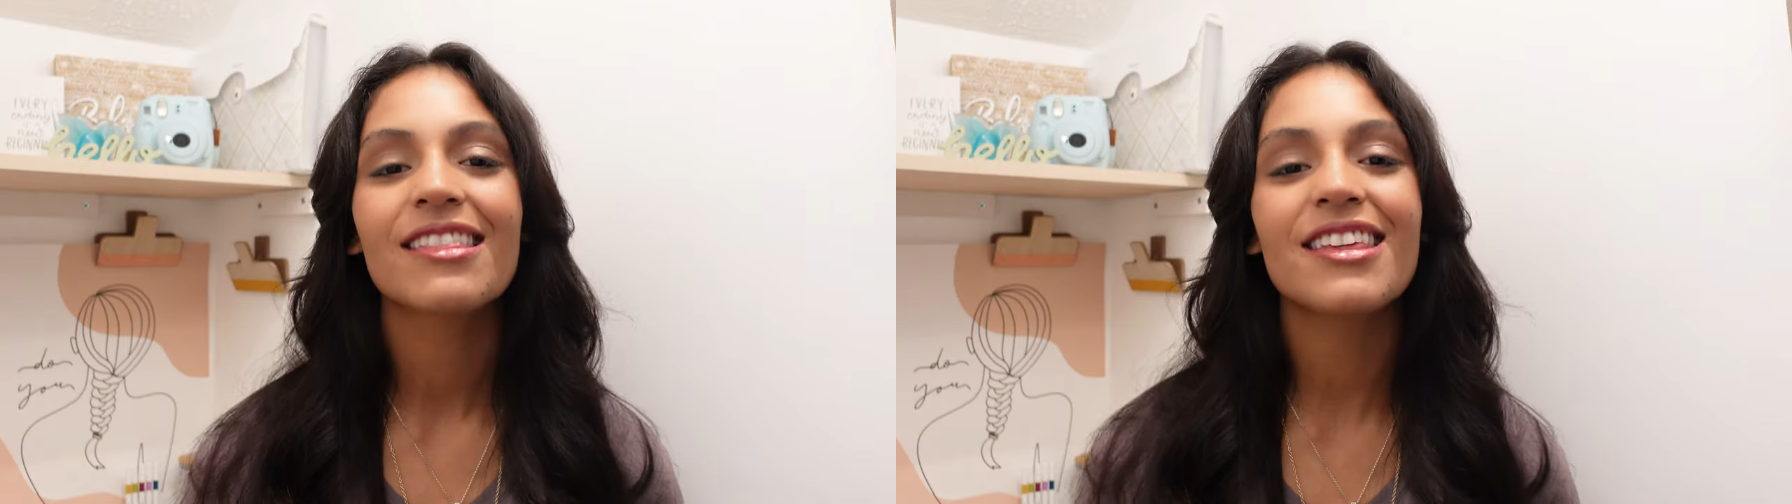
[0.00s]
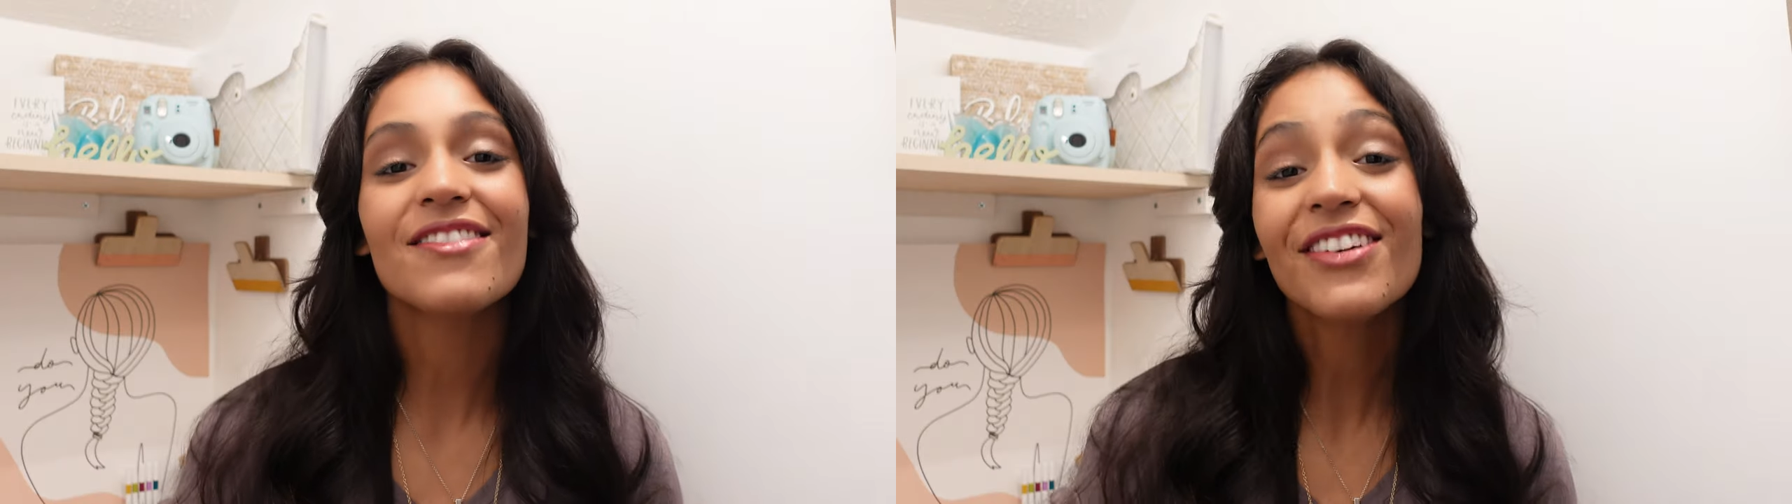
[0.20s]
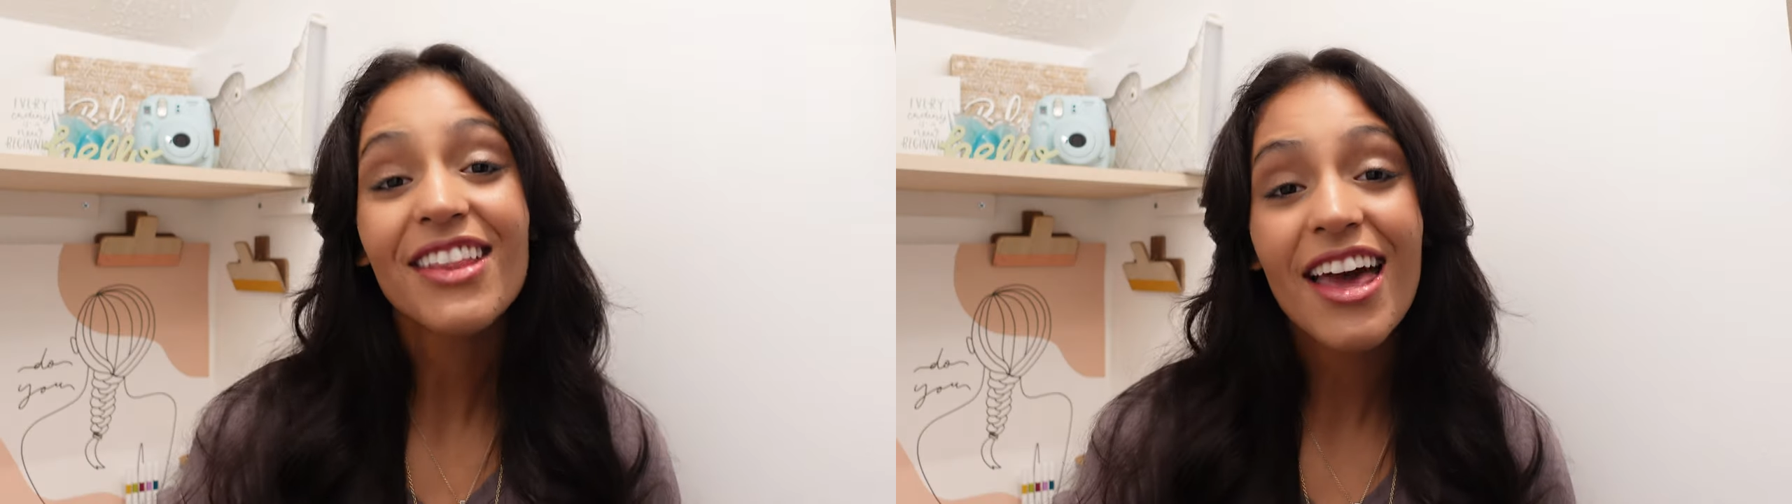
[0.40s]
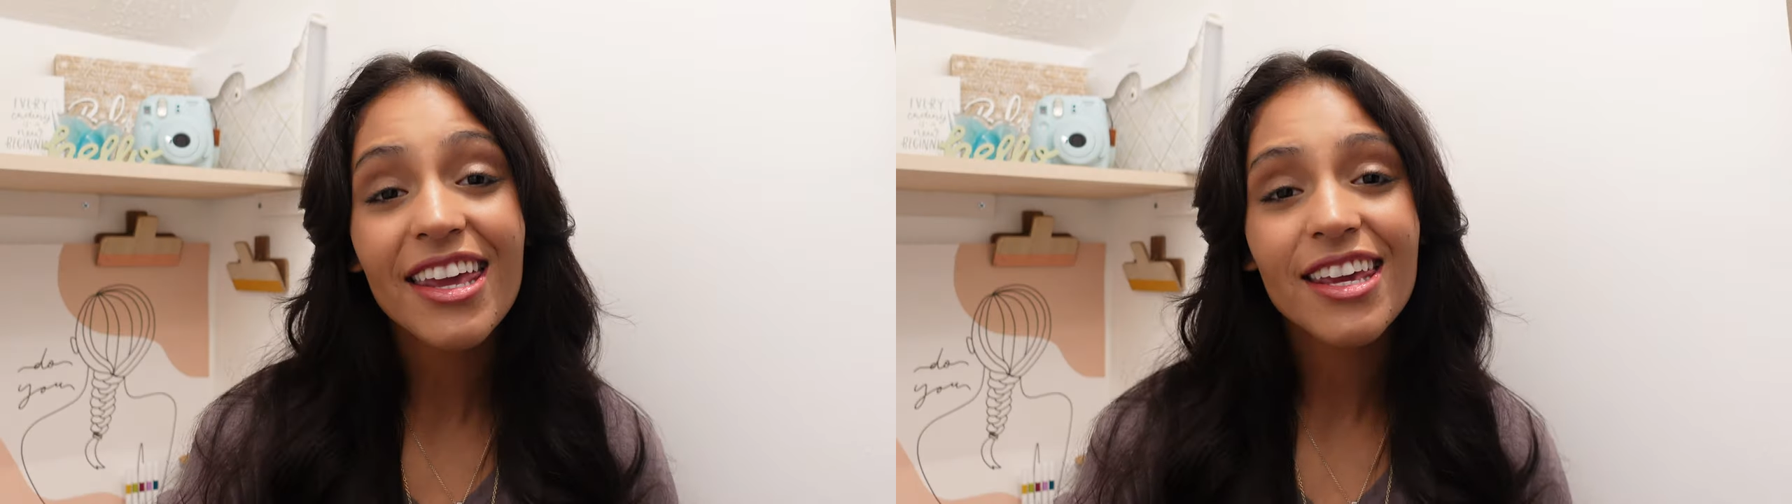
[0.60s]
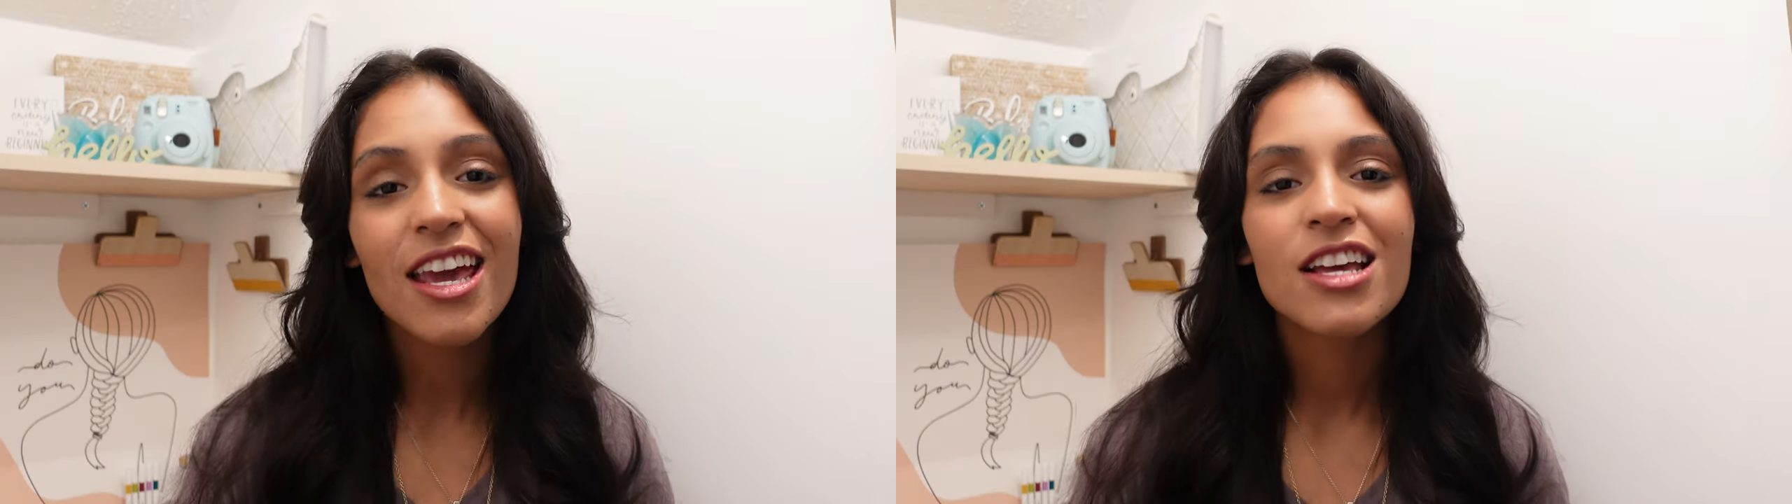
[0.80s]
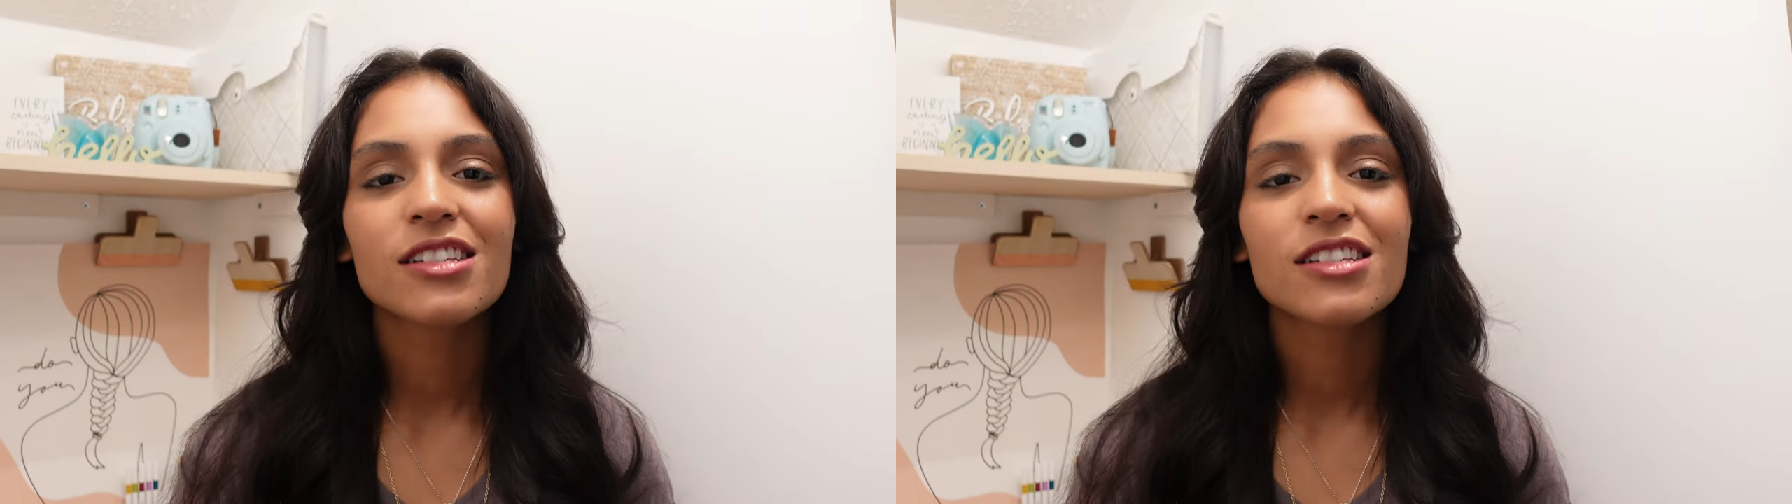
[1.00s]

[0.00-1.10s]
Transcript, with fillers: leave a like,